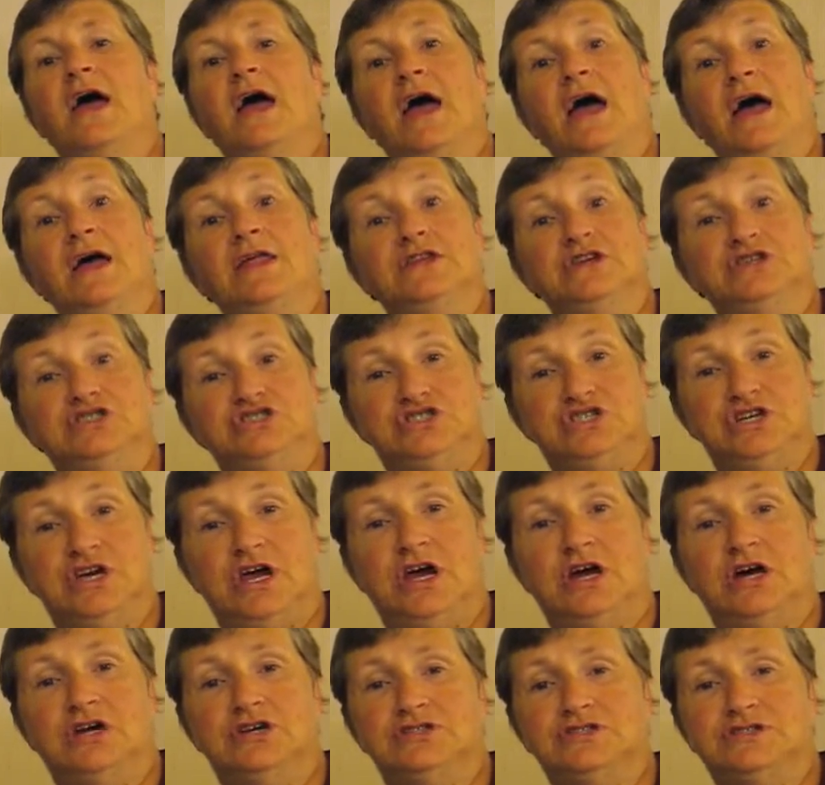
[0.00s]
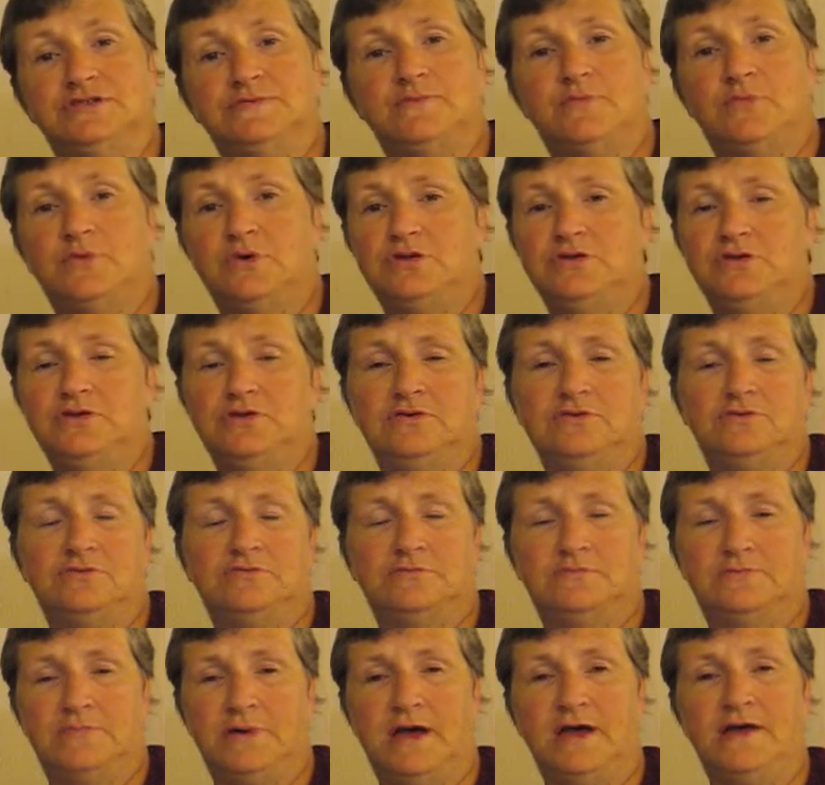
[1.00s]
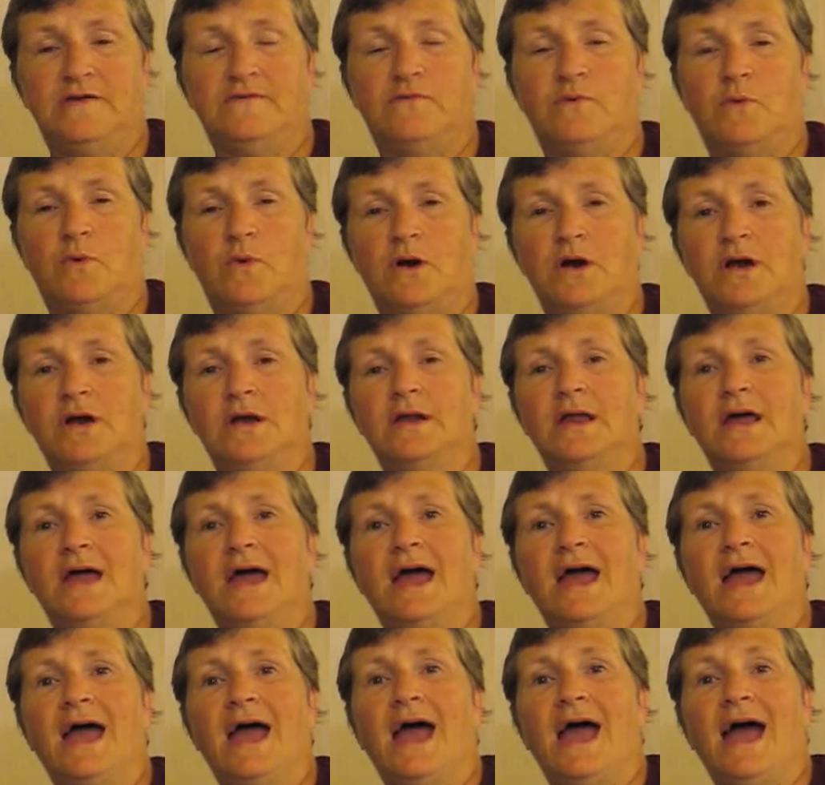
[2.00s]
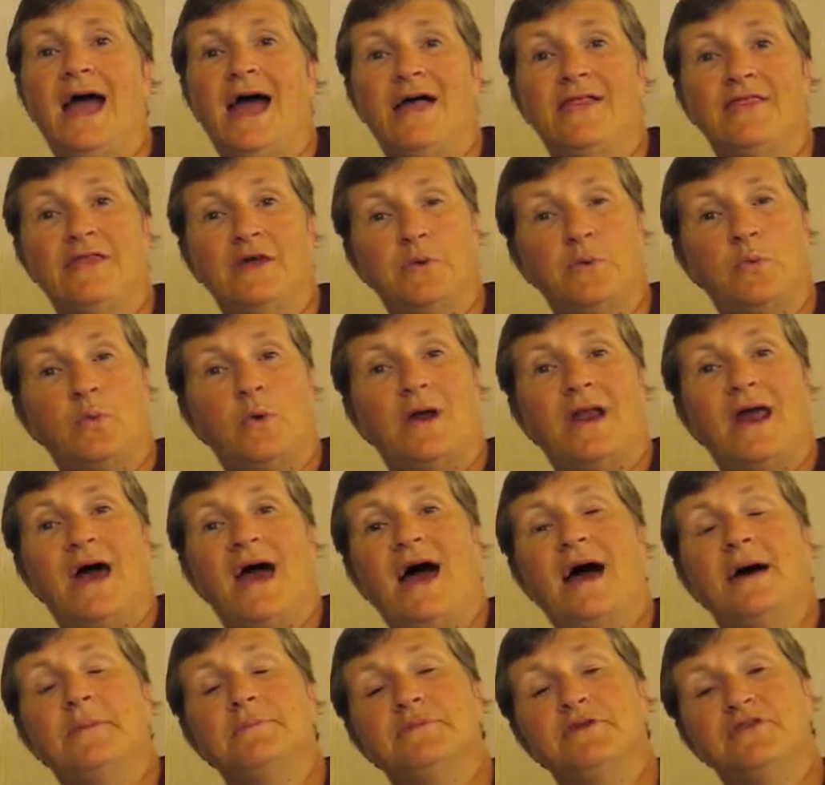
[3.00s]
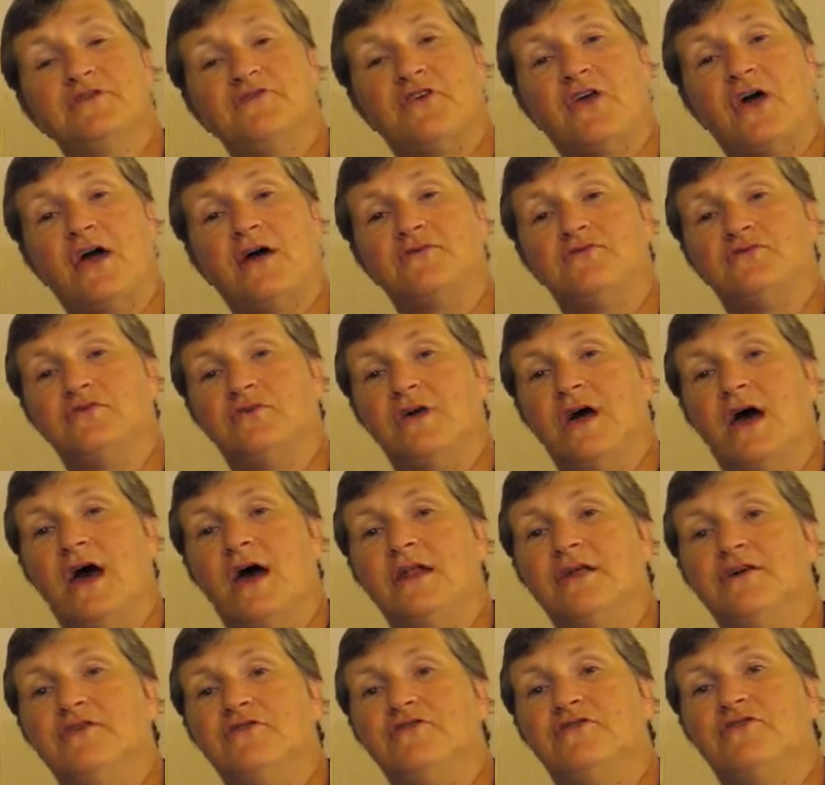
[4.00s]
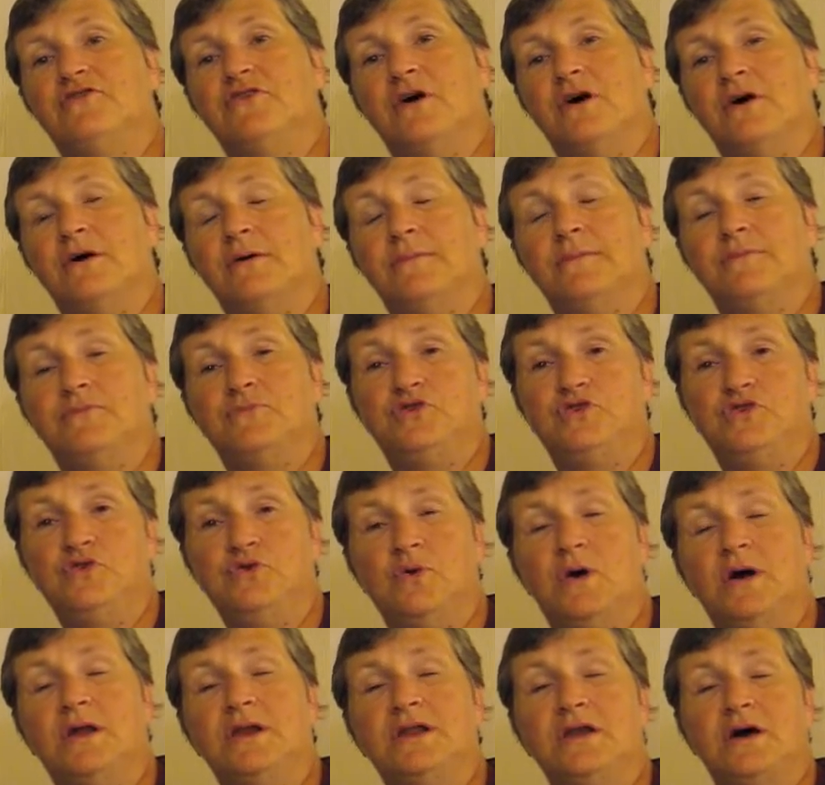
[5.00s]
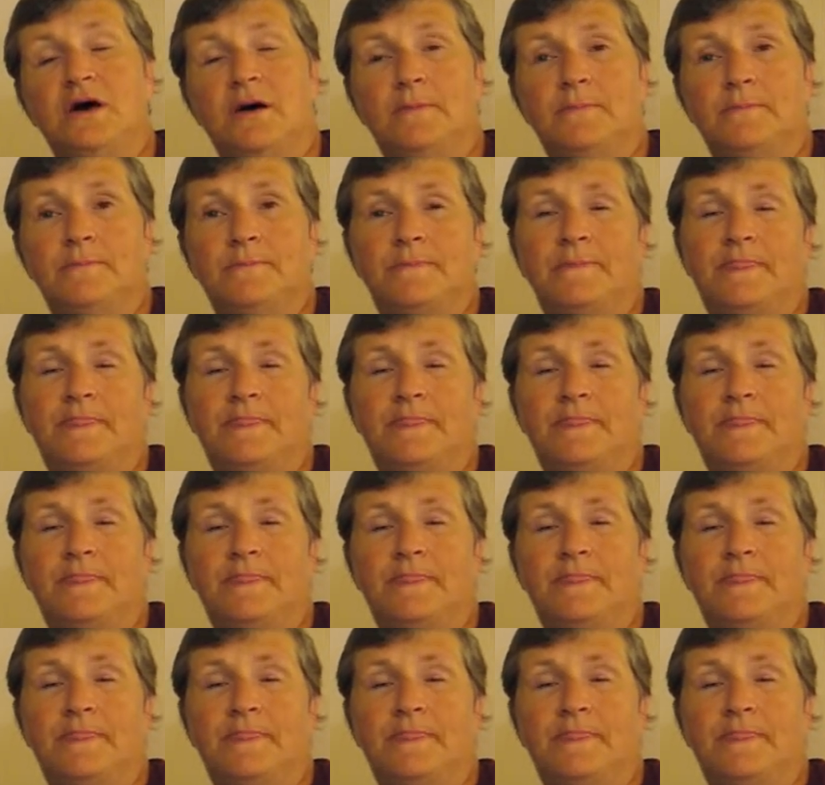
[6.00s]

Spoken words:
and the chairs when you pay for it. And then what happens after that is you end up